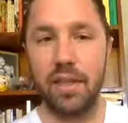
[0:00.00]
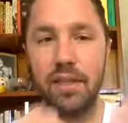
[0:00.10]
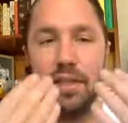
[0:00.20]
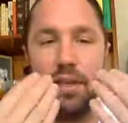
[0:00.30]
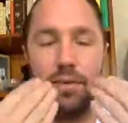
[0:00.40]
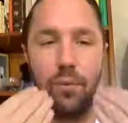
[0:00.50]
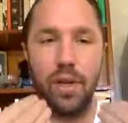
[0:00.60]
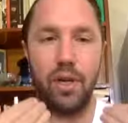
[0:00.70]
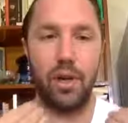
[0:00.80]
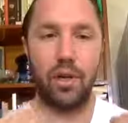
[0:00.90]
is if
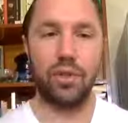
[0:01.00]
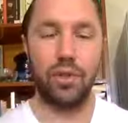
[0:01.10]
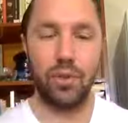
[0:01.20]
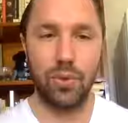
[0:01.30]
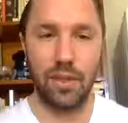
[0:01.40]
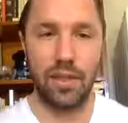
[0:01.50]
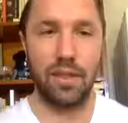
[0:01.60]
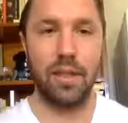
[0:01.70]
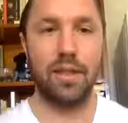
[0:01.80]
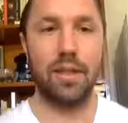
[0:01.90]
we are
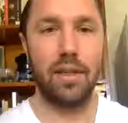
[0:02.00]
juicy,